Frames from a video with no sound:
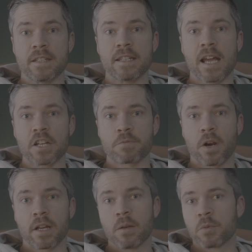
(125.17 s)
detached
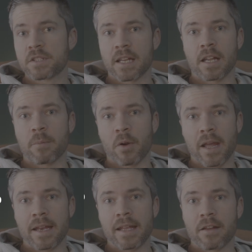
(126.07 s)
market, we're sitting at about
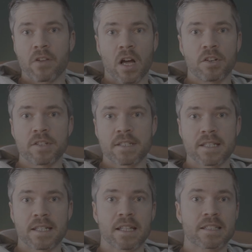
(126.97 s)
80 out of
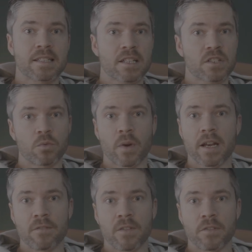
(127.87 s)
160 listings, so right
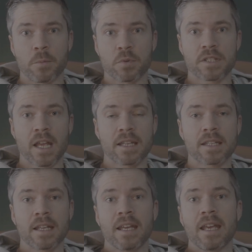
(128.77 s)
at 50%.
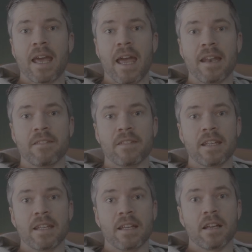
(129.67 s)
And in
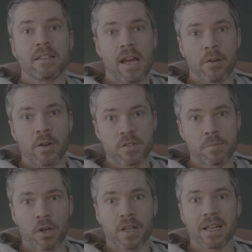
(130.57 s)
the townhouse
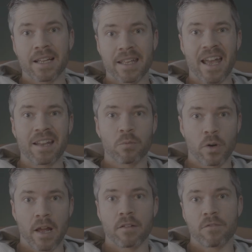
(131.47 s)
market, again,
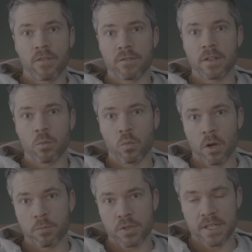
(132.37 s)
we're at
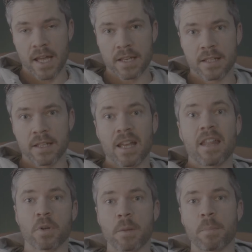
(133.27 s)
51%.
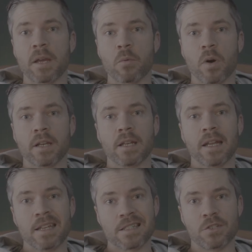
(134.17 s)
But the big one
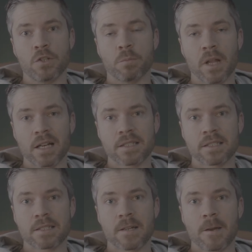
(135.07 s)
is duplexes.